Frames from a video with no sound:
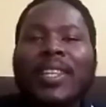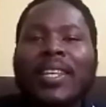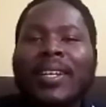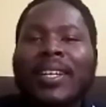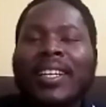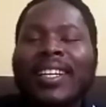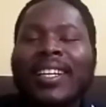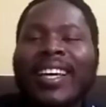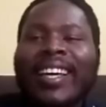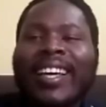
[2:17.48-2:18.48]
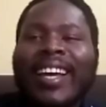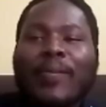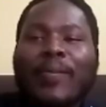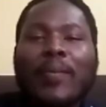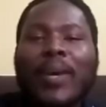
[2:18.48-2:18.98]
it.
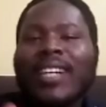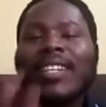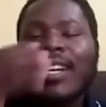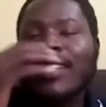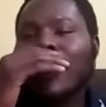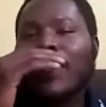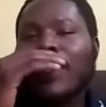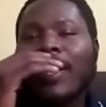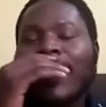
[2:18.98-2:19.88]
I'm, and I'm, I'm so privileged.